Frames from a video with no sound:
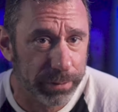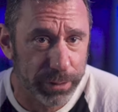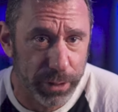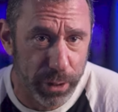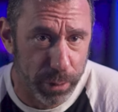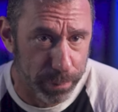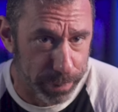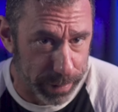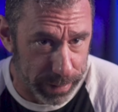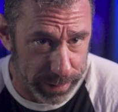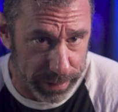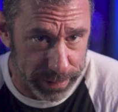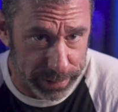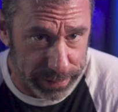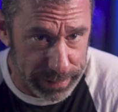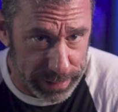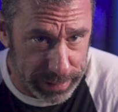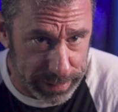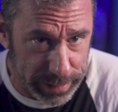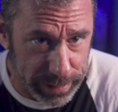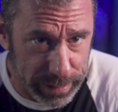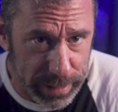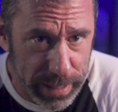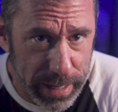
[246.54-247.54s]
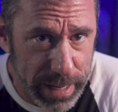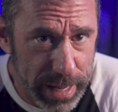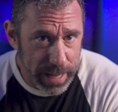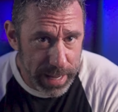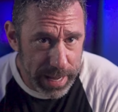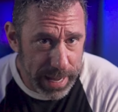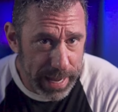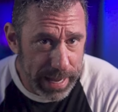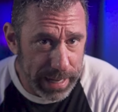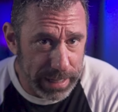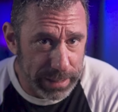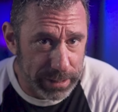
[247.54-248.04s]
no pun intended,
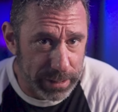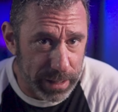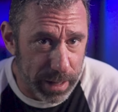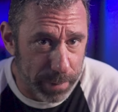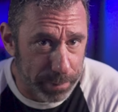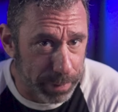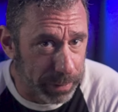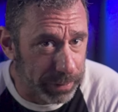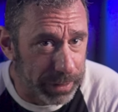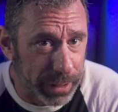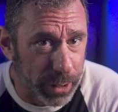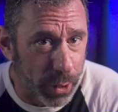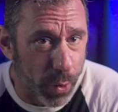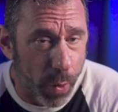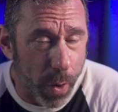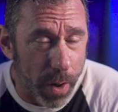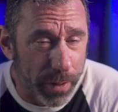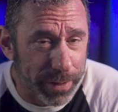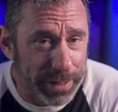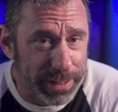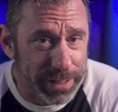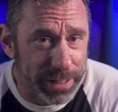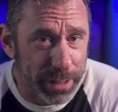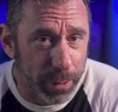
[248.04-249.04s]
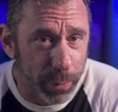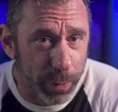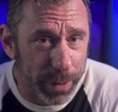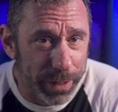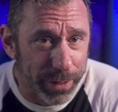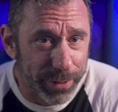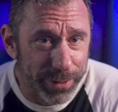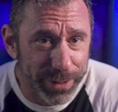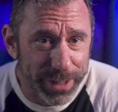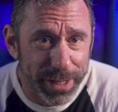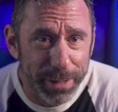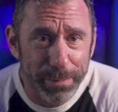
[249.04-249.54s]
as uh, building a quality set of
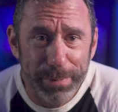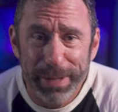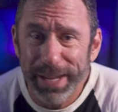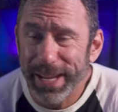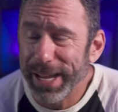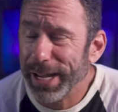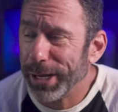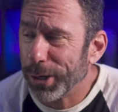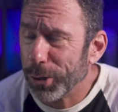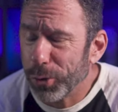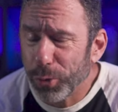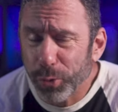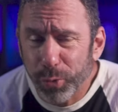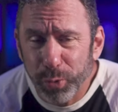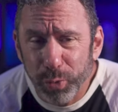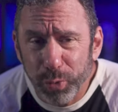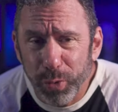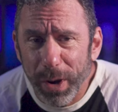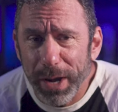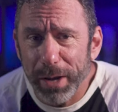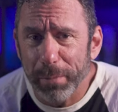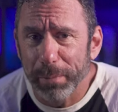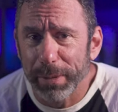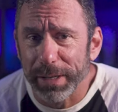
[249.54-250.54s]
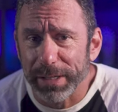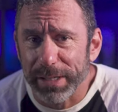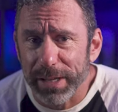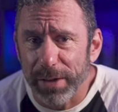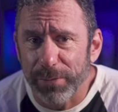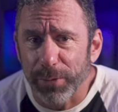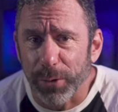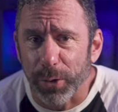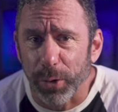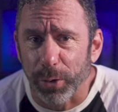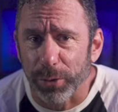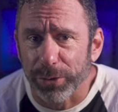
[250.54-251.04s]
wheels can be incredibly
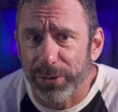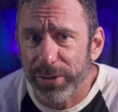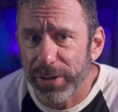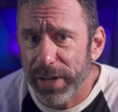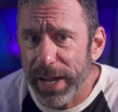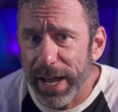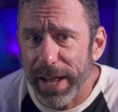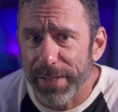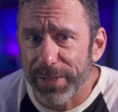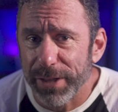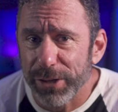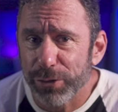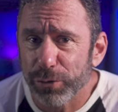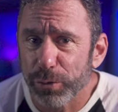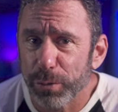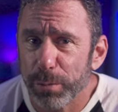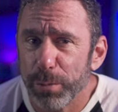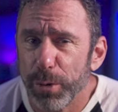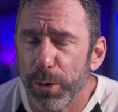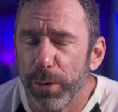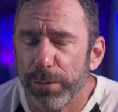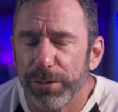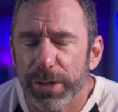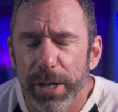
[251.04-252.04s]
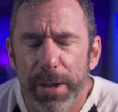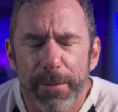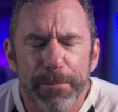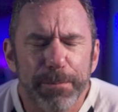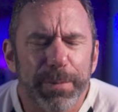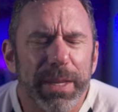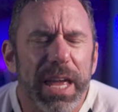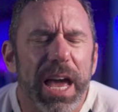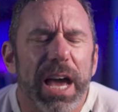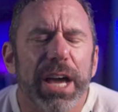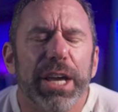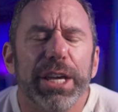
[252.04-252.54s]
difficult, and this removes
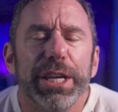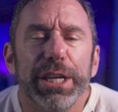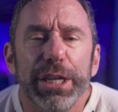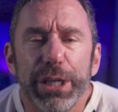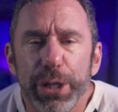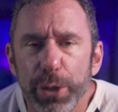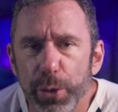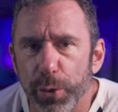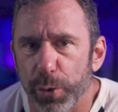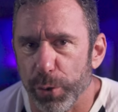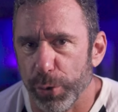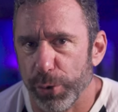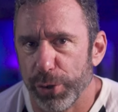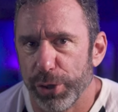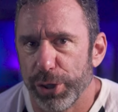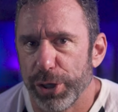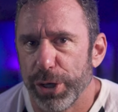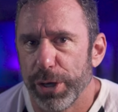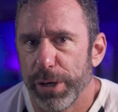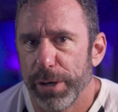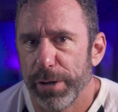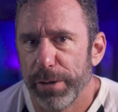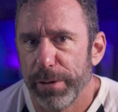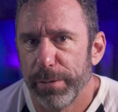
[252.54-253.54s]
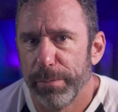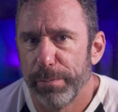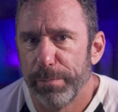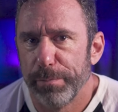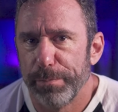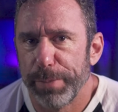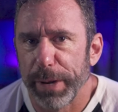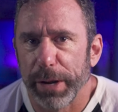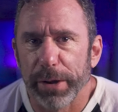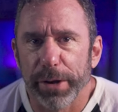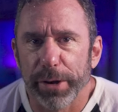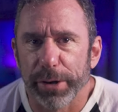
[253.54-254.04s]
a huge
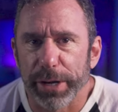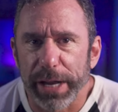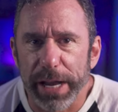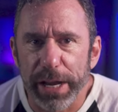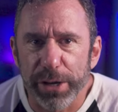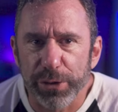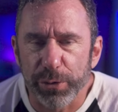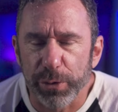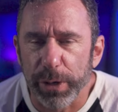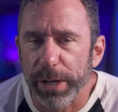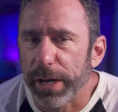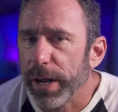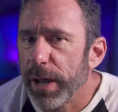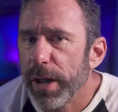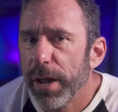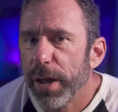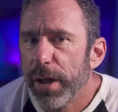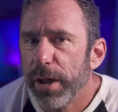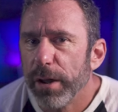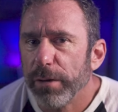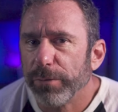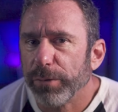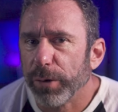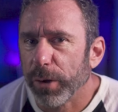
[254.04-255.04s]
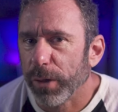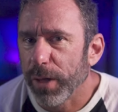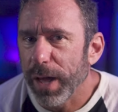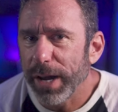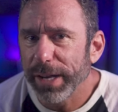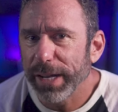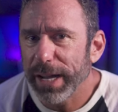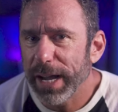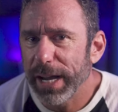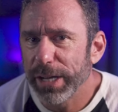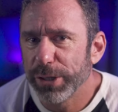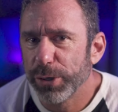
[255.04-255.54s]
barrier to entry for a lot
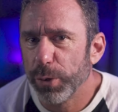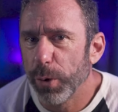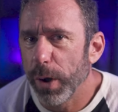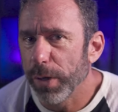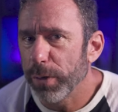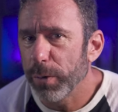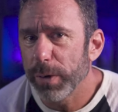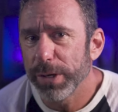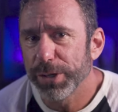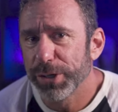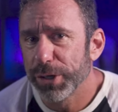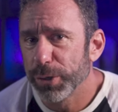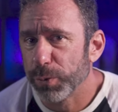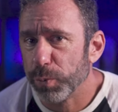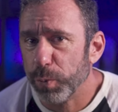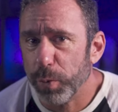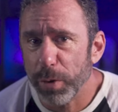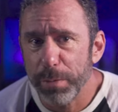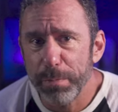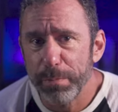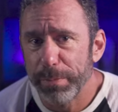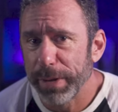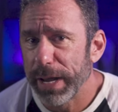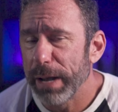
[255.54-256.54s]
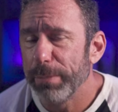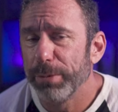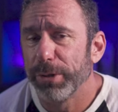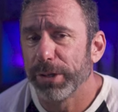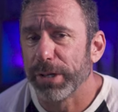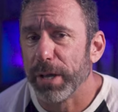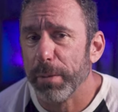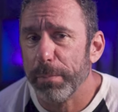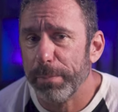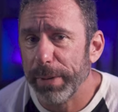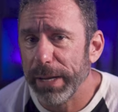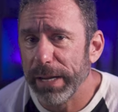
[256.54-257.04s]
of guys who otherwise just wouldn't be able to
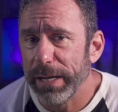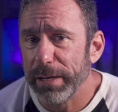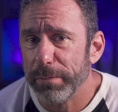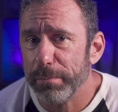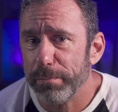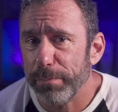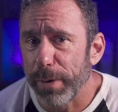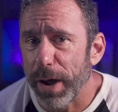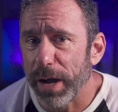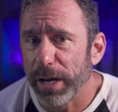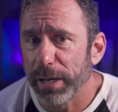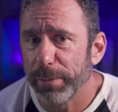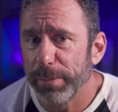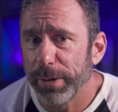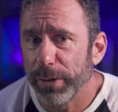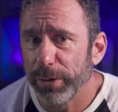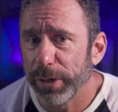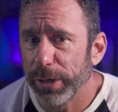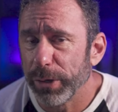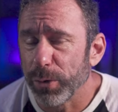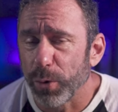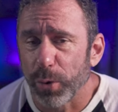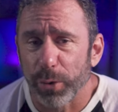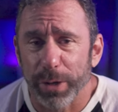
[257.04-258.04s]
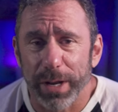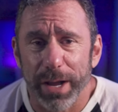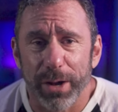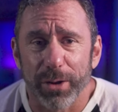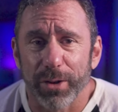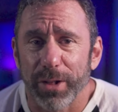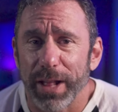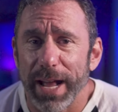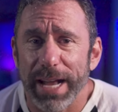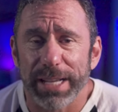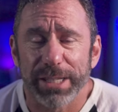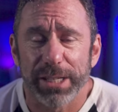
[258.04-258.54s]
compete in bodybuilding or now
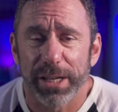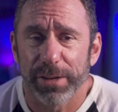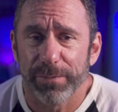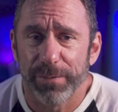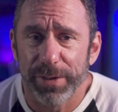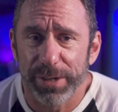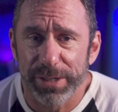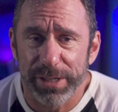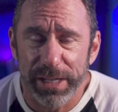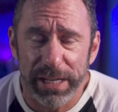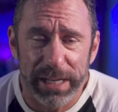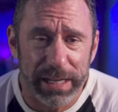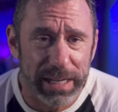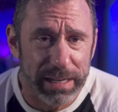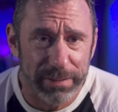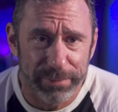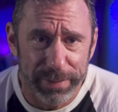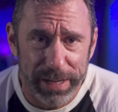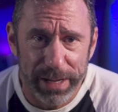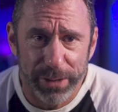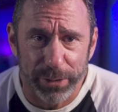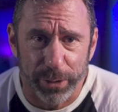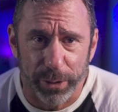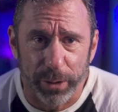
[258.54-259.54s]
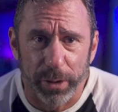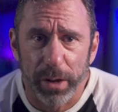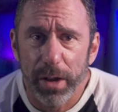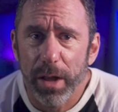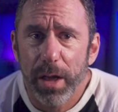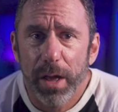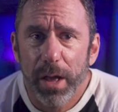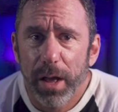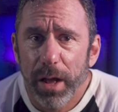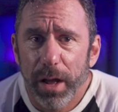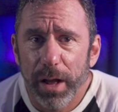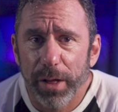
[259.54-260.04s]
classic physique either.
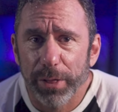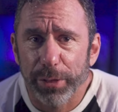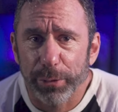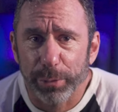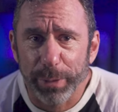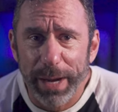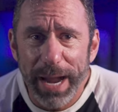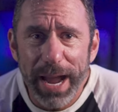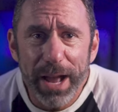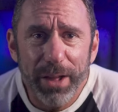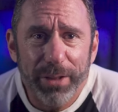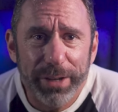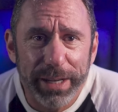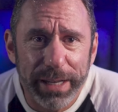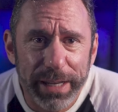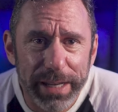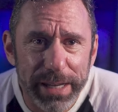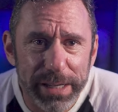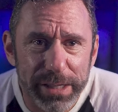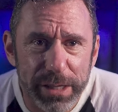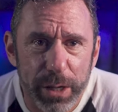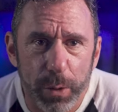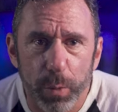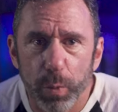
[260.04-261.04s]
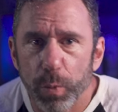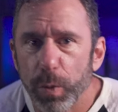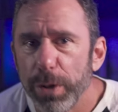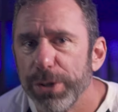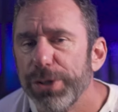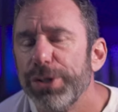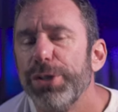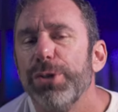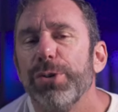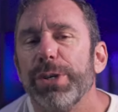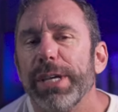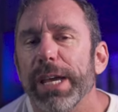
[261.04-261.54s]
Uh, the reality is that
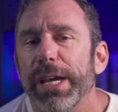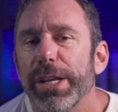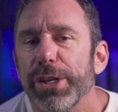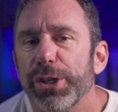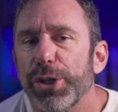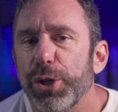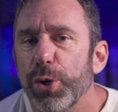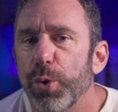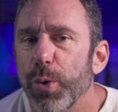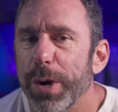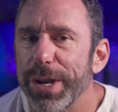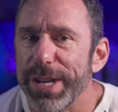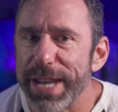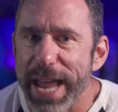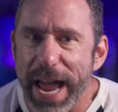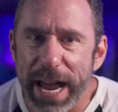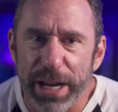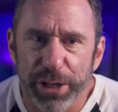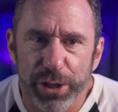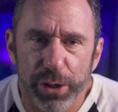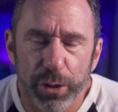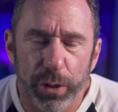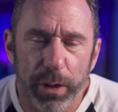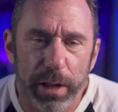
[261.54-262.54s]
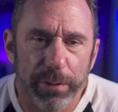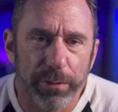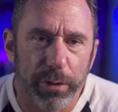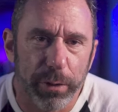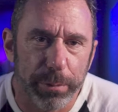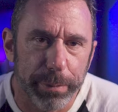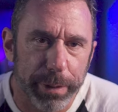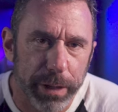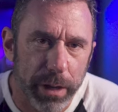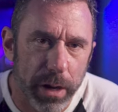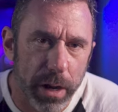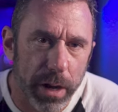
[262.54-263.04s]
once you get to a national level
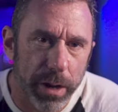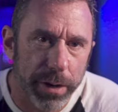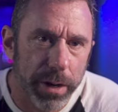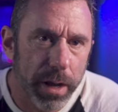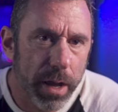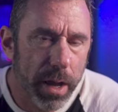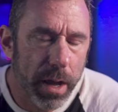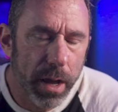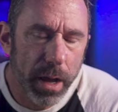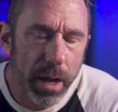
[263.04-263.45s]
and beyond,